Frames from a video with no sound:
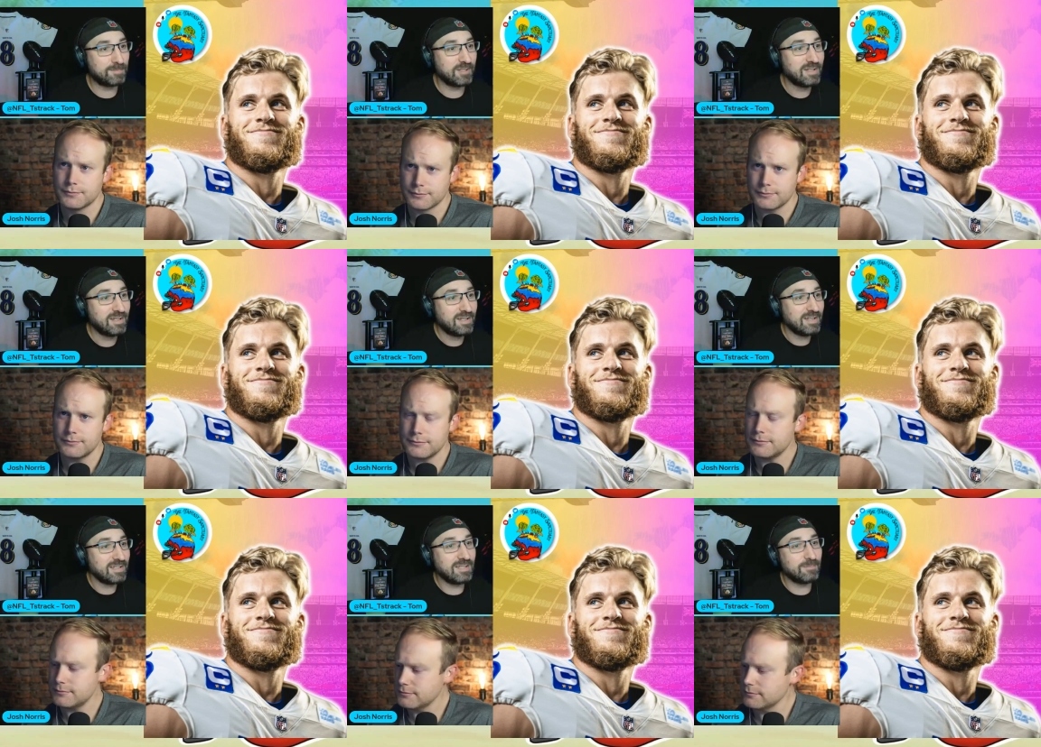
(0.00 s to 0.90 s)
Speaker 1: But
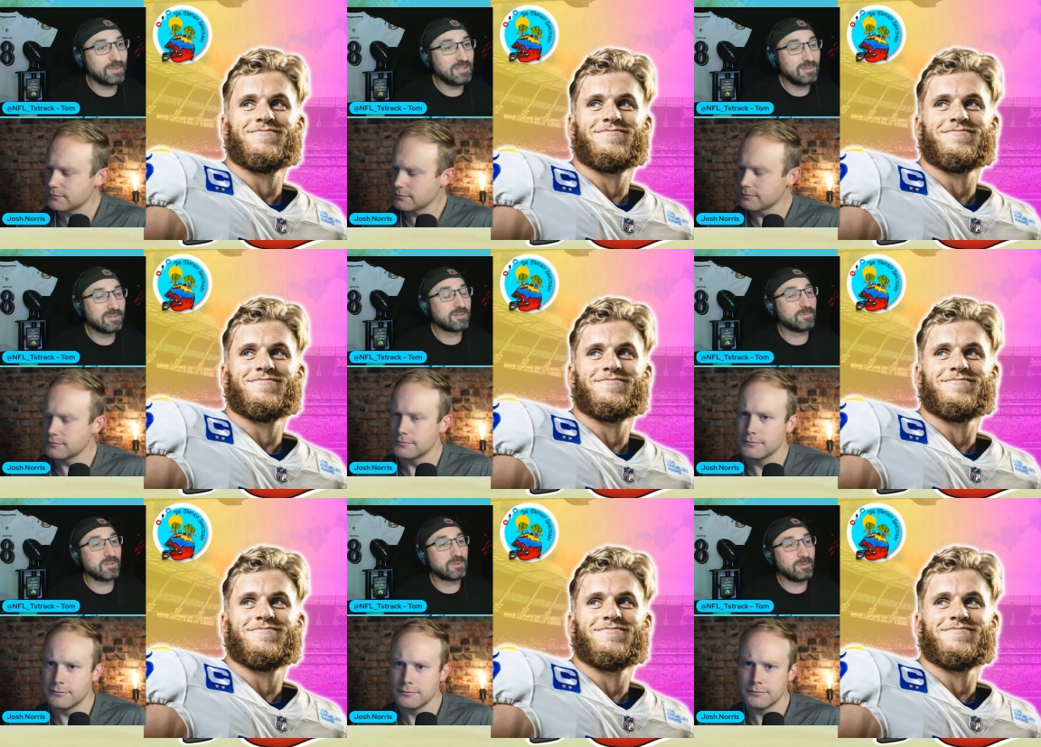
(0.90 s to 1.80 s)
yeah, when you look at
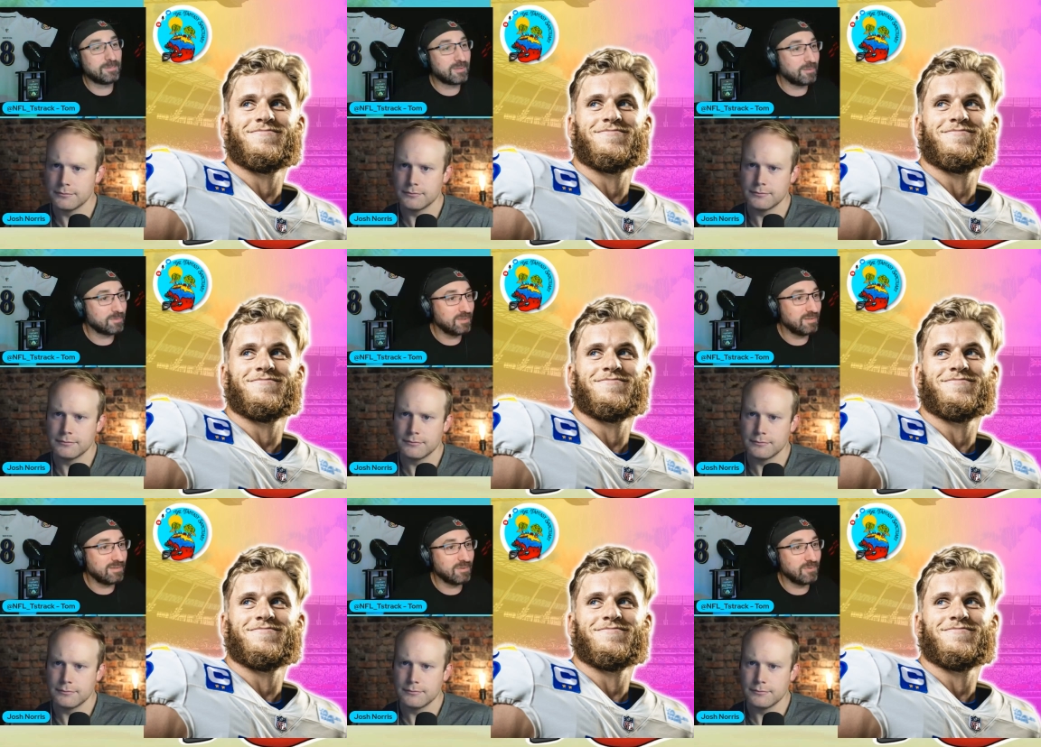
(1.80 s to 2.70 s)
what Cooper Kupp can
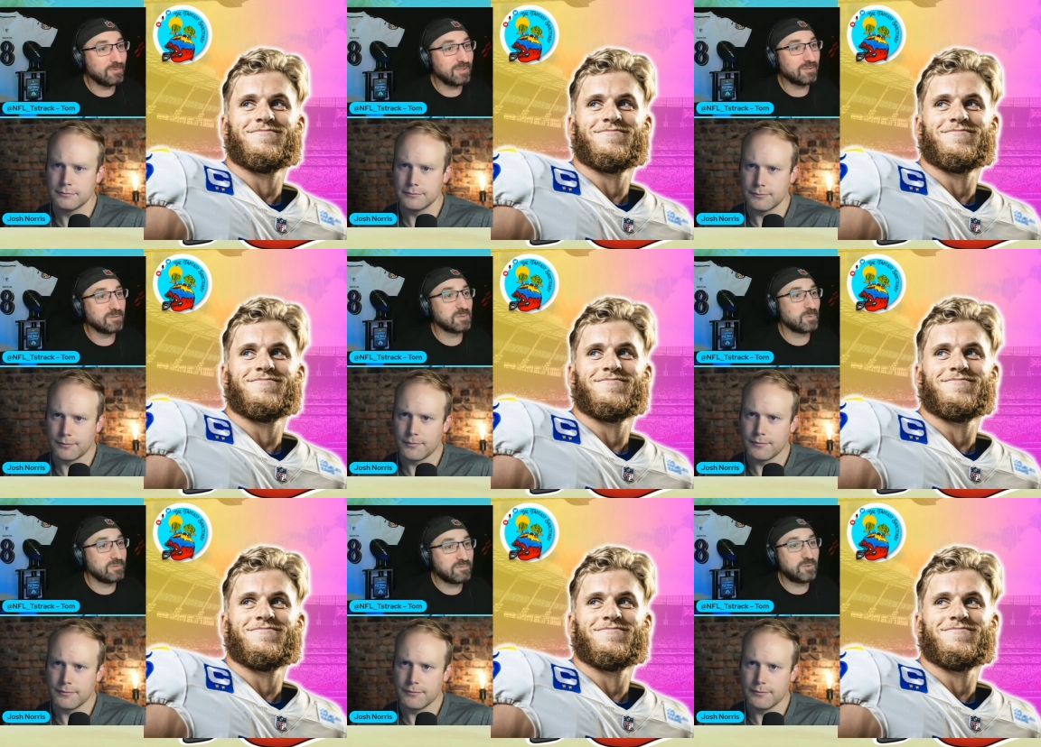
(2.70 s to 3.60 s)
do, you know, he was
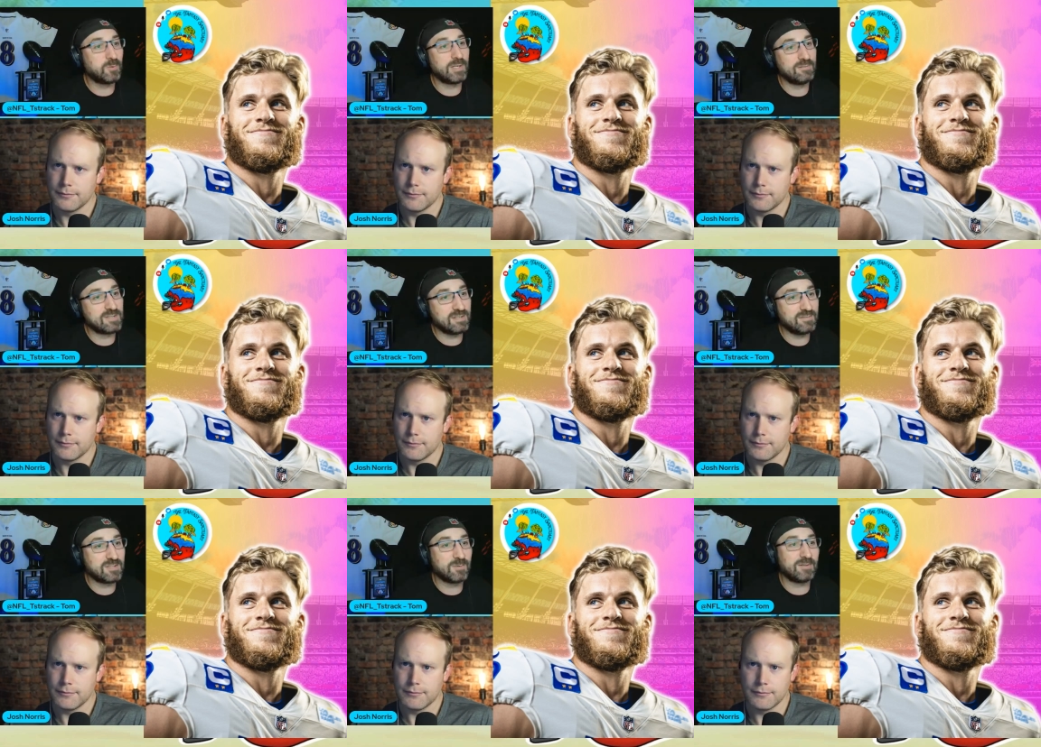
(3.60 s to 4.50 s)
one of four wide
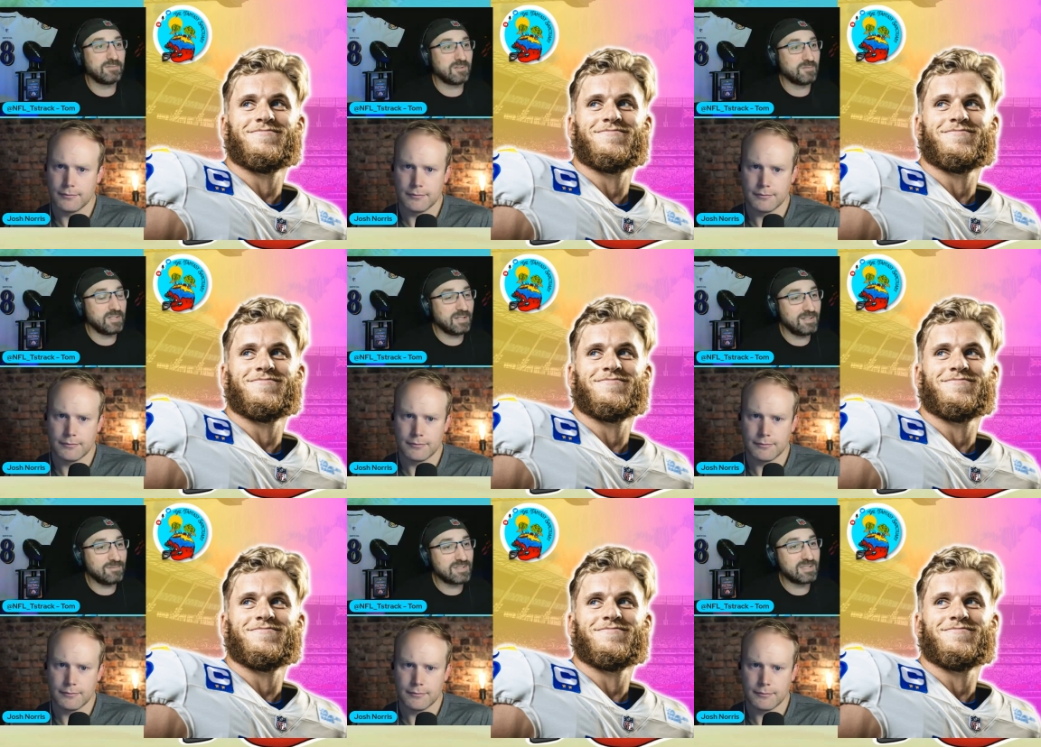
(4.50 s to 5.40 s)
receivers to average over
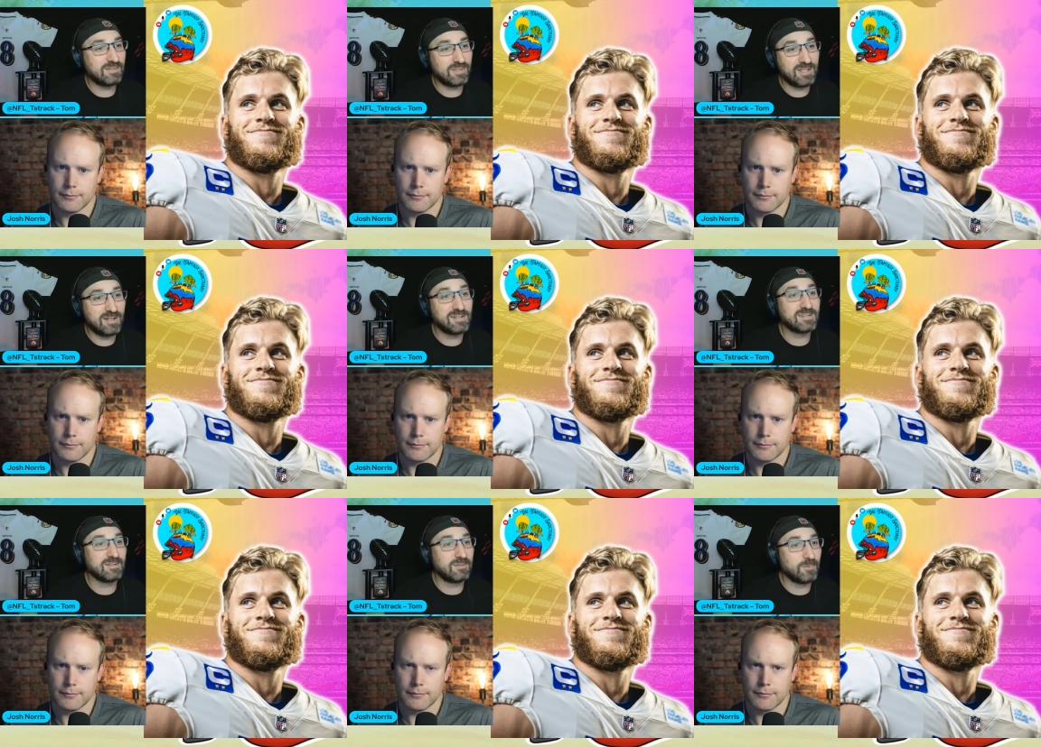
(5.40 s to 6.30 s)
90 receiving
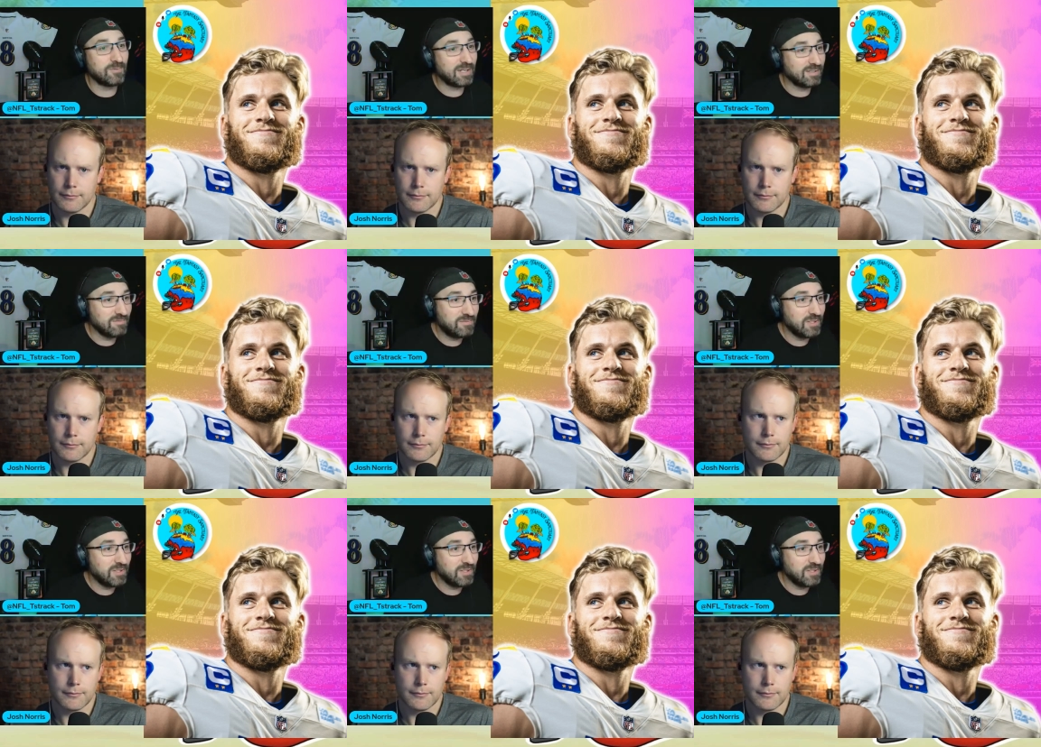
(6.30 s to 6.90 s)
yards, along with ranking